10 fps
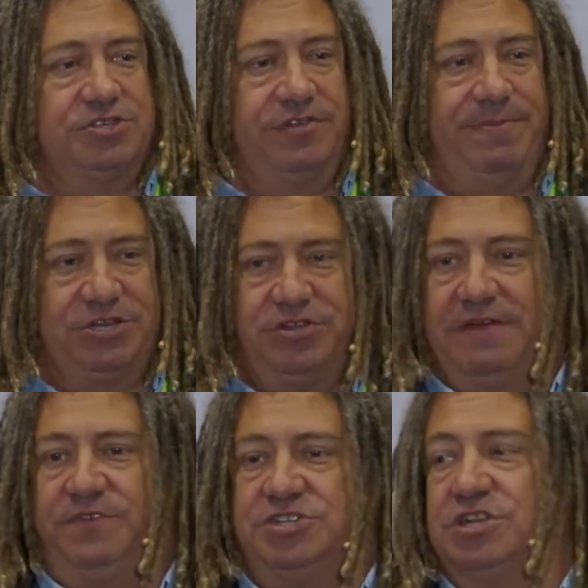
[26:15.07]
the picture of that
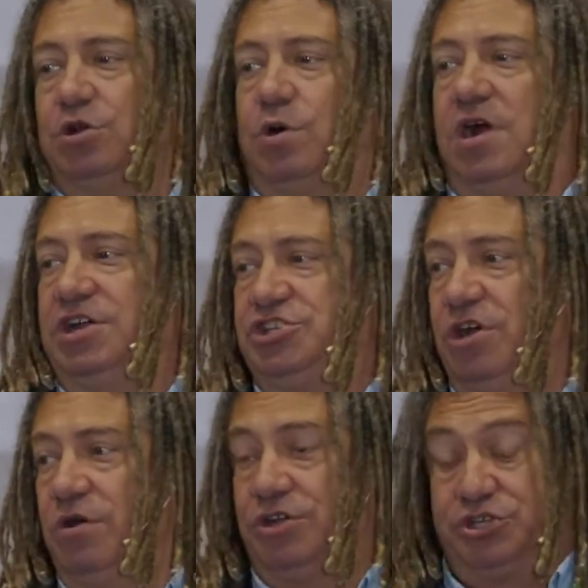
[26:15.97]
fishing lure I
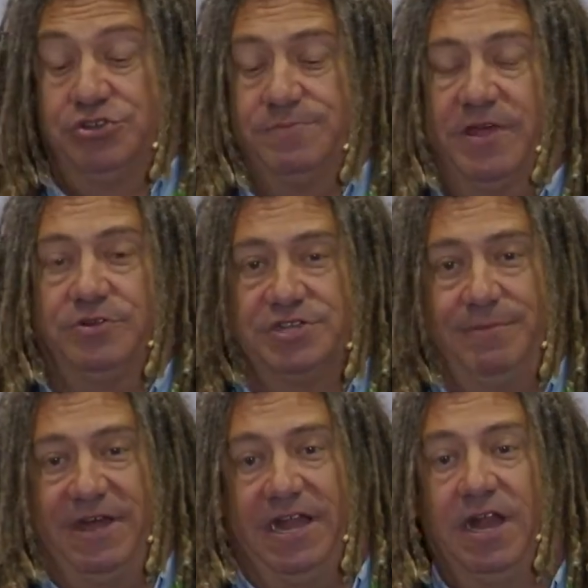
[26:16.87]
showed. I'll show some others in a
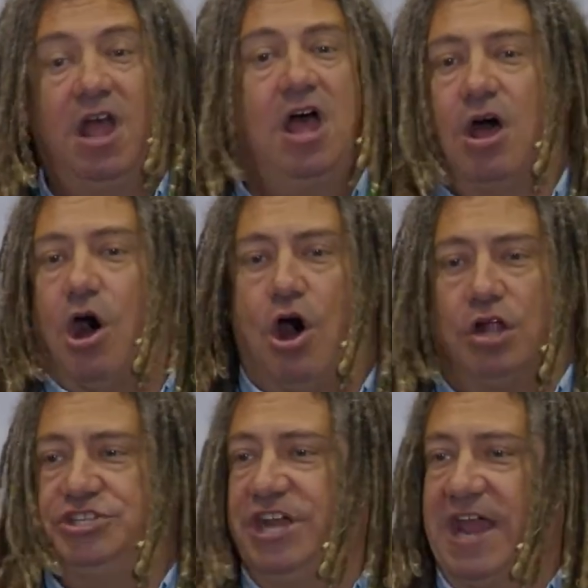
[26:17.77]
minute. All
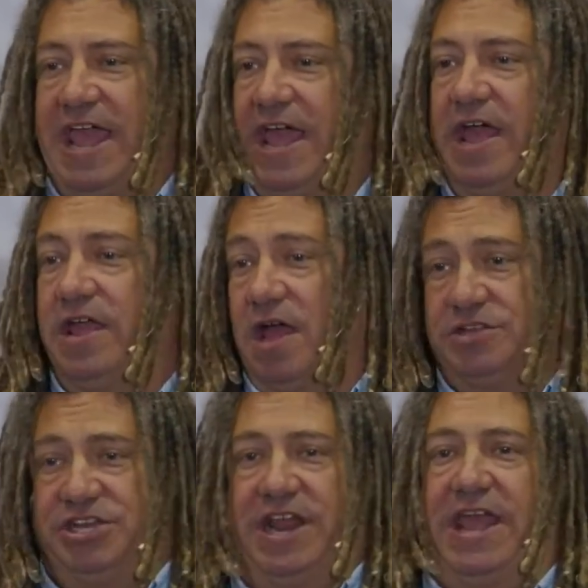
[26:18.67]
Gen
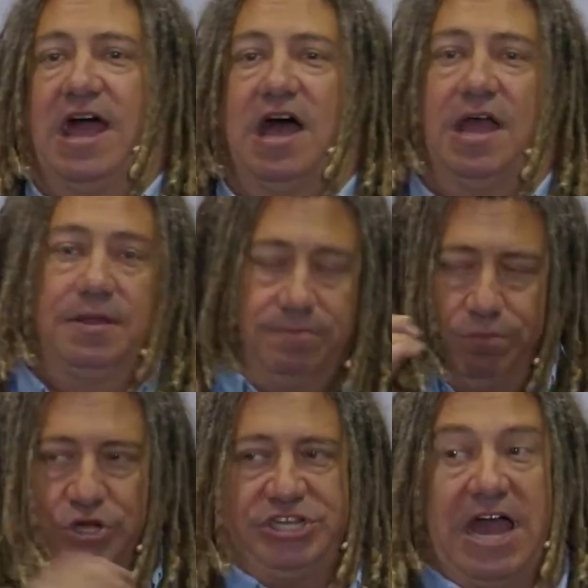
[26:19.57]
AI
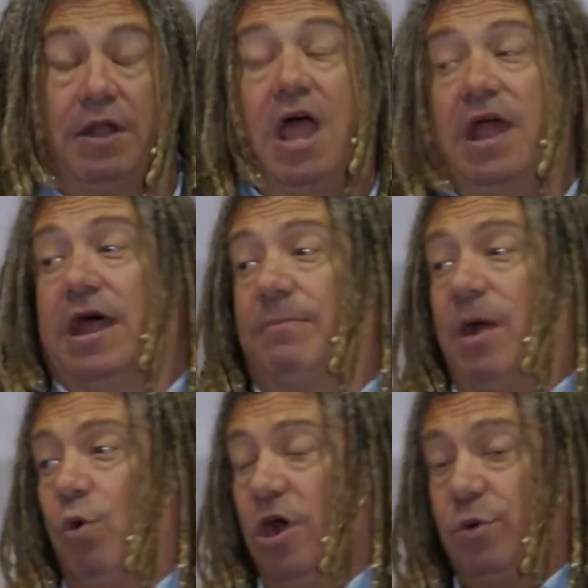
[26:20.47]
push out. Now, my
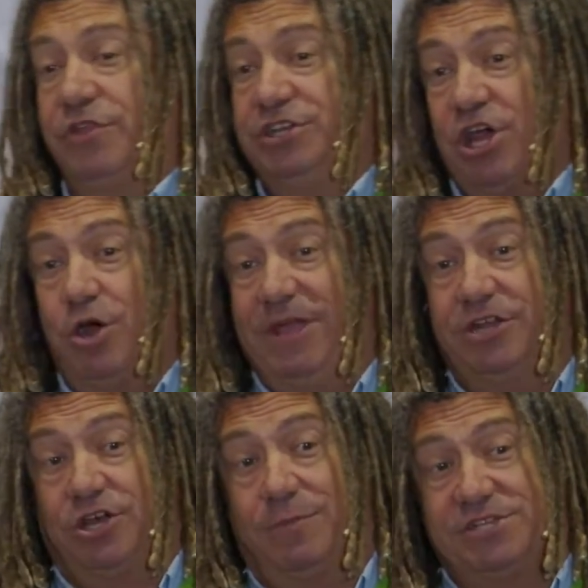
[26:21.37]
work with Adobe,
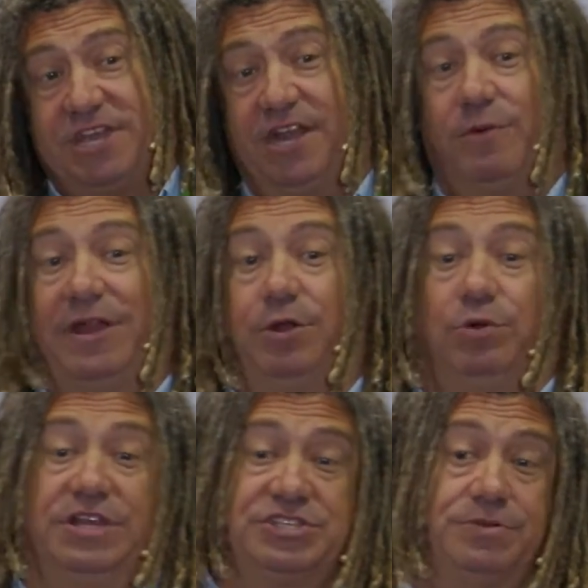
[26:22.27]
Adobe's getting ready to
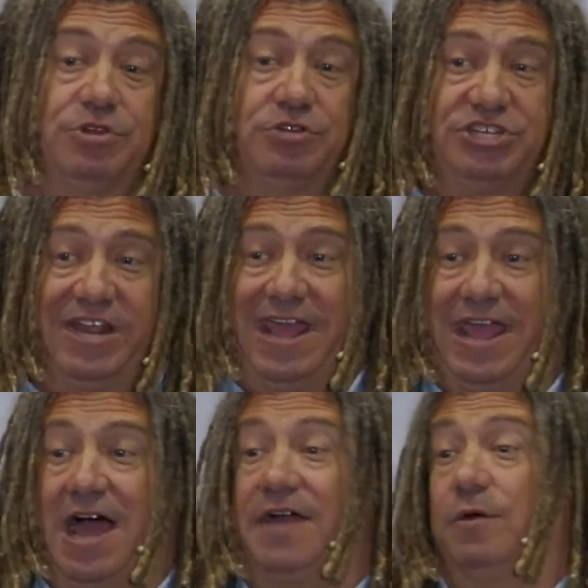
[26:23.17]
release some new Gen
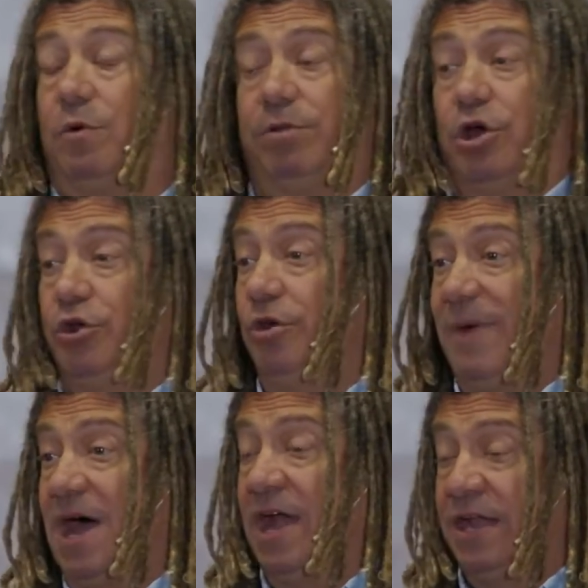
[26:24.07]
AI that will blow your
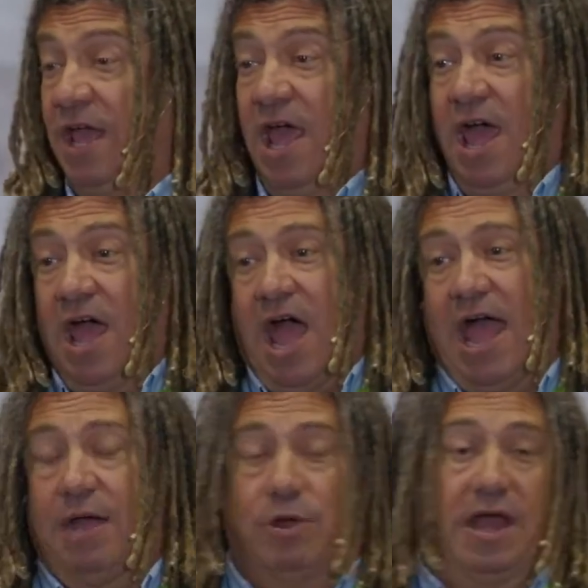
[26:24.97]
mind.
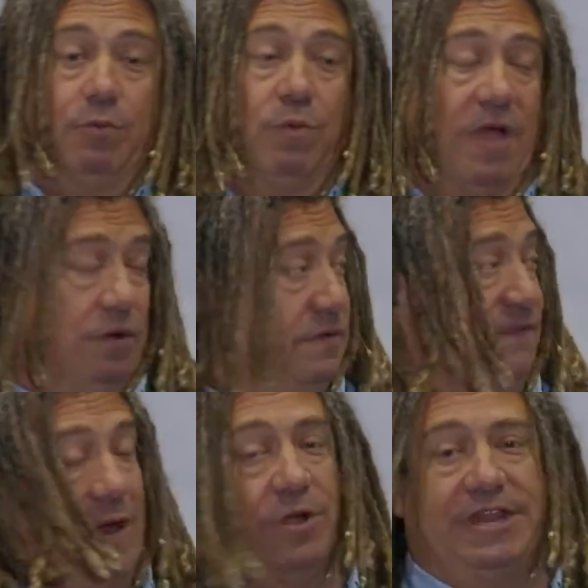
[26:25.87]
If
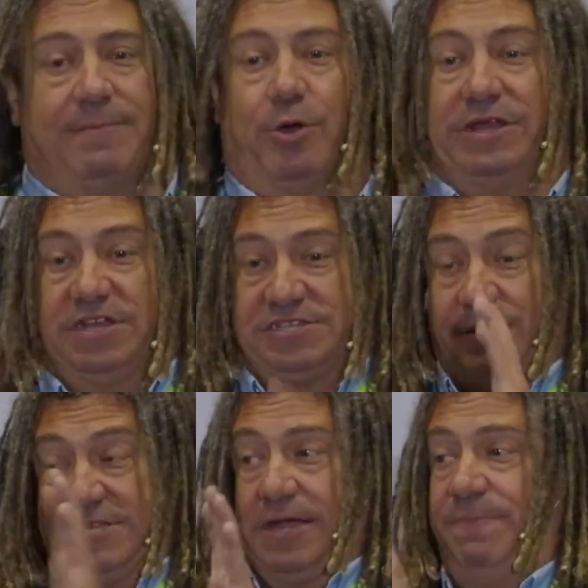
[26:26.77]
I were demoing this, I would
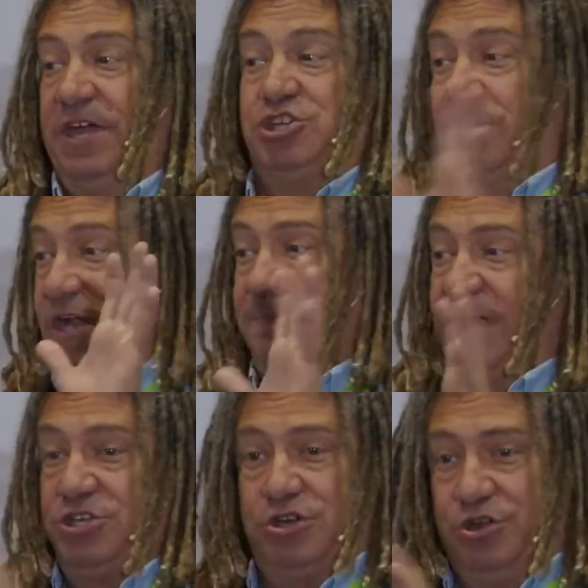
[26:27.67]
take a picture. Any
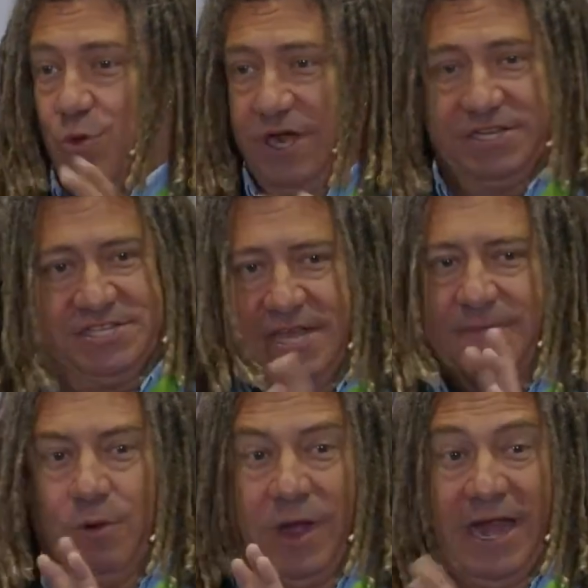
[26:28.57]
picture you wanted to send me,
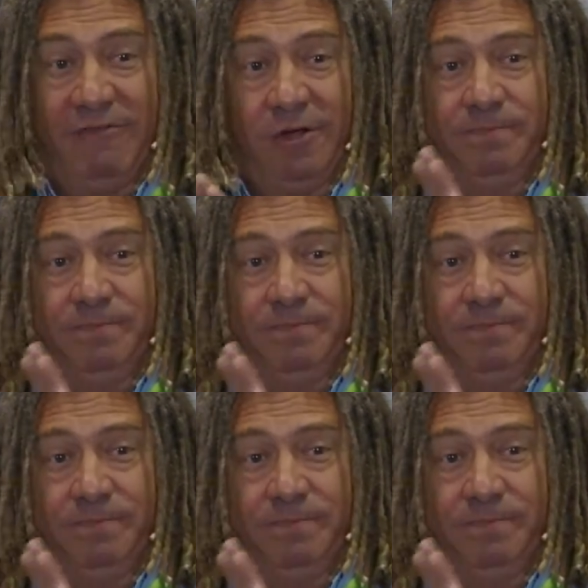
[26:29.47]
whatever.